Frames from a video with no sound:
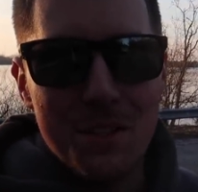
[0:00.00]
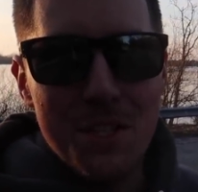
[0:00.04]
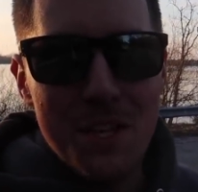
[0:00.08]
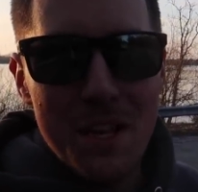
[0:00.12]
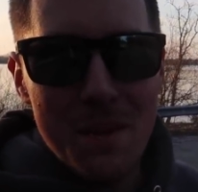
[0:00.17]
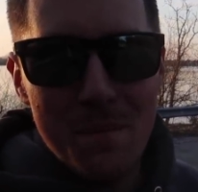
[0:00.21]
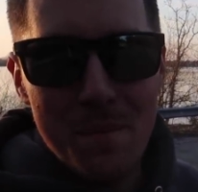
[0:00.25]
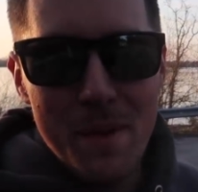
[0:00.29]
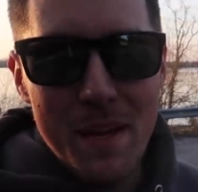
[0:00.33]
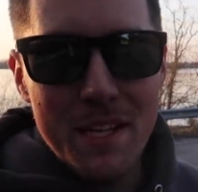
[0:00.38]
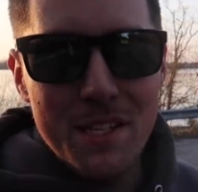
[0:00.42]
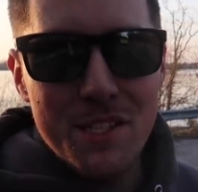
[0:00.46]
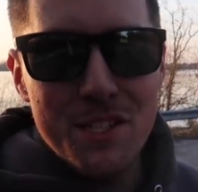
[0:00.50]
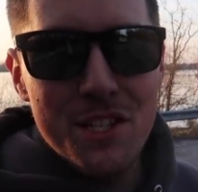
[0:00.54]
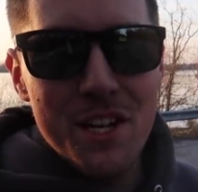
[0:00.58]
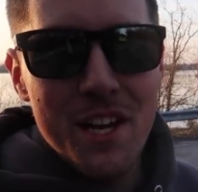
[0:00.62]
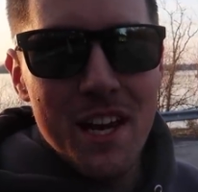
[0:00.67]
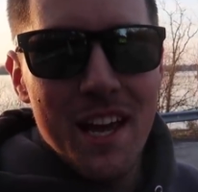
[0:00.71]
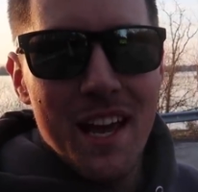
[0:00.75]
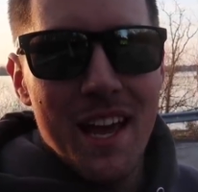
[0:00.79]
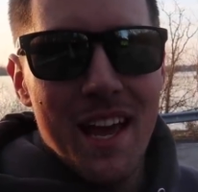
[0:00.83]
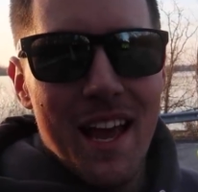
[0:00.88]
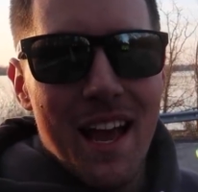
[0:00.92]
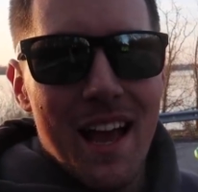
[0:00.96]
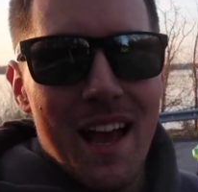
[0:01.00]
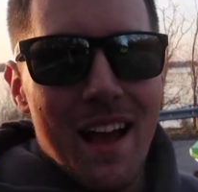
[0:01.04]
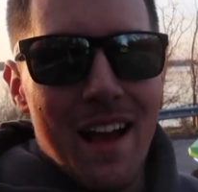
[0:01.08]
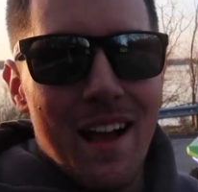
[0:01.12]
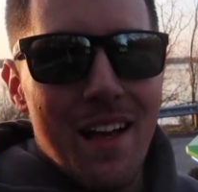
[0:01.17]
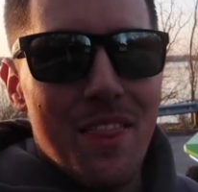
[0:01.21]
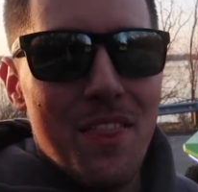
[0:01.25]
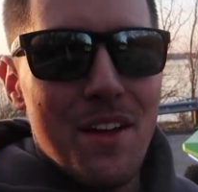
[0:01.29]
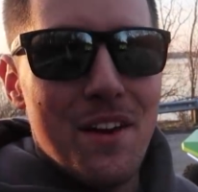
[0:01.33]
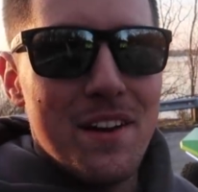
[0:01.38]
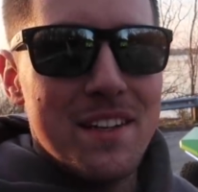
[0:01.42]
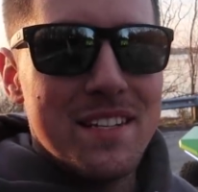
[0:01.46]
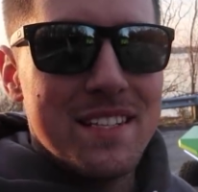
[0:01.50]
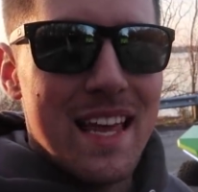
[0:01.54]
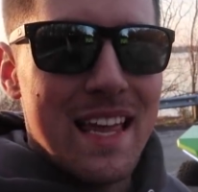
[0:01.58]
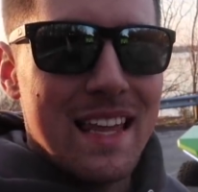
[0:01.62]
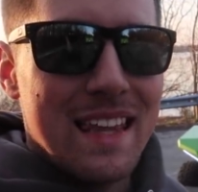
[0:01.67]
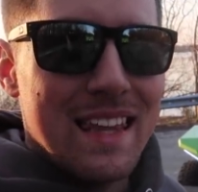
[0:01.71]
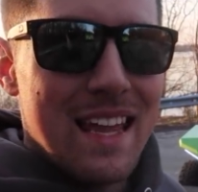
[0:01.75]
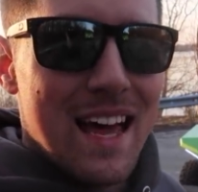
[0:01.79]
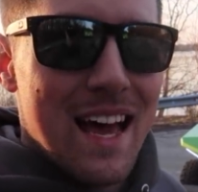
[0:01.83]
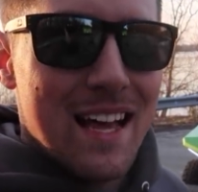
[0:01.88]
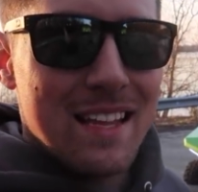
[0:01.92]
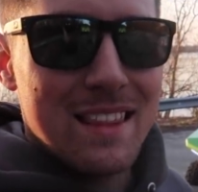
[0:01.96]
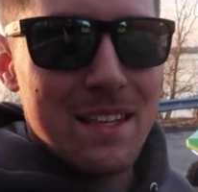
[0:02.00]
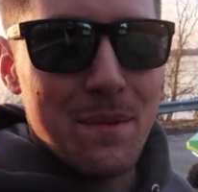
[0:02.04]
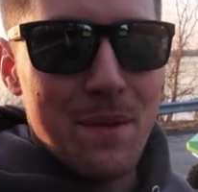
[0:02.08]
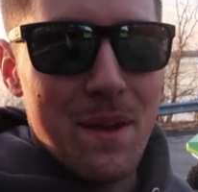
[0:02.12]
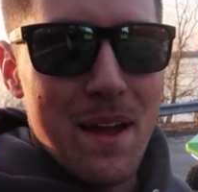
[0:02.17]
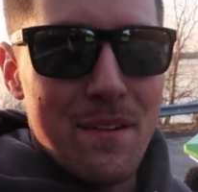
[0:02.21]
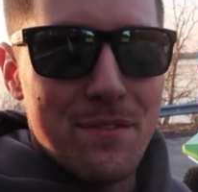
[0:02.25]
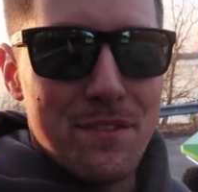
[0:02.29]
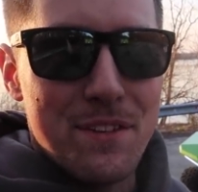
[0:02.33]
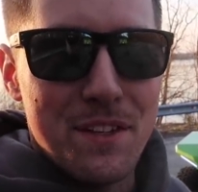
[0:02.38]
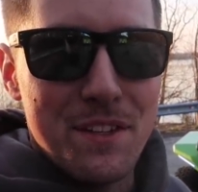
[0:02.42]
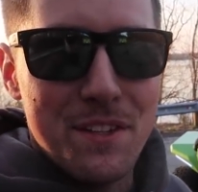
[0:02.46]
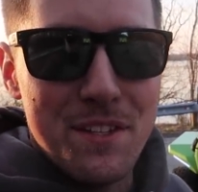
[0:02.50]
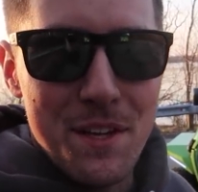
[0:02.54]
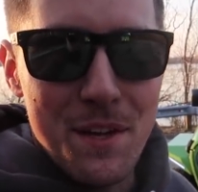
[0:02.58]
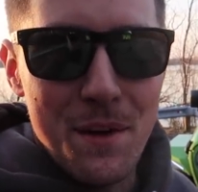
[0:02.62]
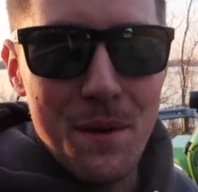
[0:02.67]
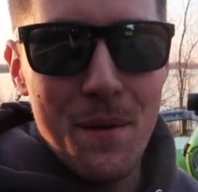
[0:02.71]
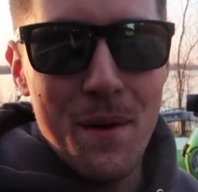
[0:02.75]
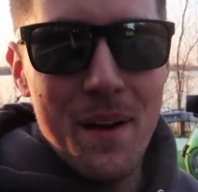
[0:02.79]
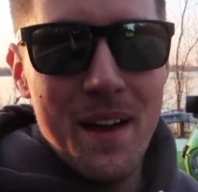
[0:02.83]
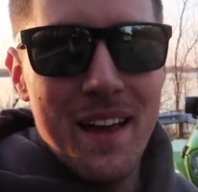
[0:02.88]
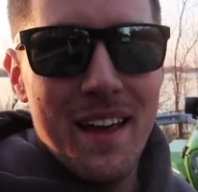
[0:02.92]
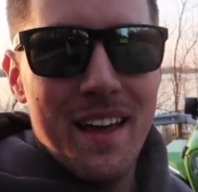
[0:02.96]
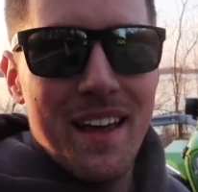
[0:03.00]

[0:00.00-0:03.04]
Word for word: Jeep Beach. Uh, there is a lot that we have to do